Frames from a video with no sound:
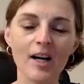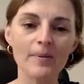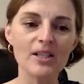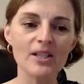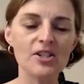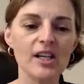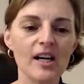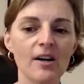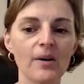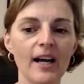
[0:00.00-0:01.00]
years
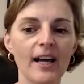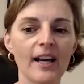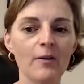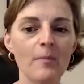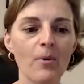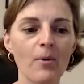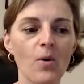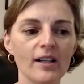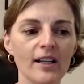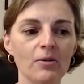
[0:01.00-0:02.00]
ago, and I remember
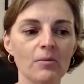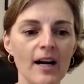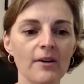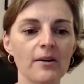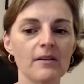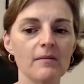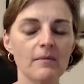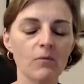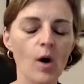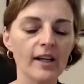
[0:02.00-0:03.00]
walking
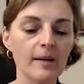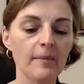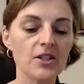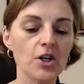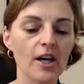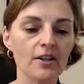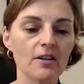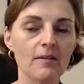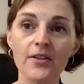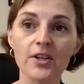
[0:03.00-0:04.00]
my daughter
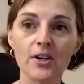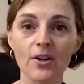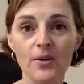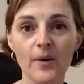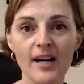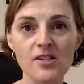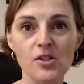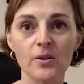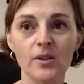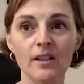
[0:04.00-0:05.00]
around in her new high
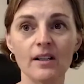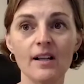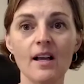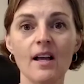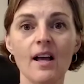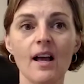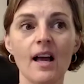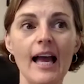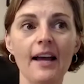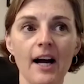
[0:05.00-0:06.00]
school.
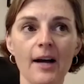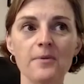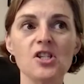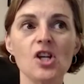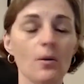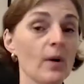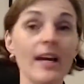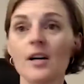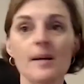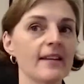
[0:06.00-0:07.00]
And we had
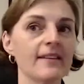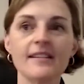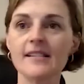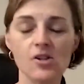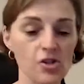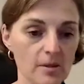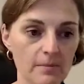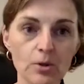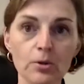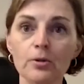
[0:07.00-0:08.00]
already made the decision to
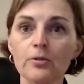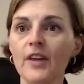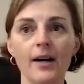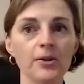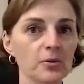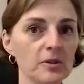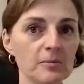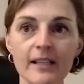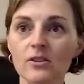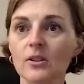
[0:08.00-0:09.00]
move. The house was
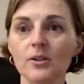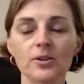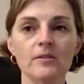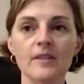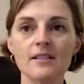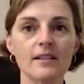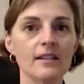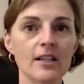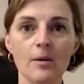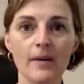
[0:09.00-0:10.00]
being sold or rented.
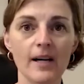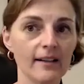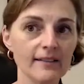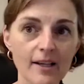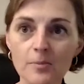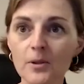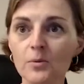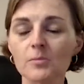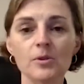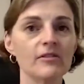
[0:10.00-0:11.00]
My ex-husband
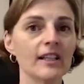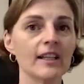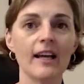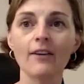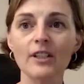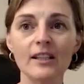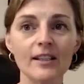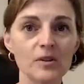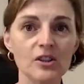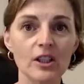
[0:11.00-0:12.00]
was moving. Everything
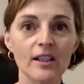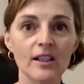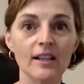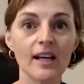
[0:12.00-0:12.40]
was good.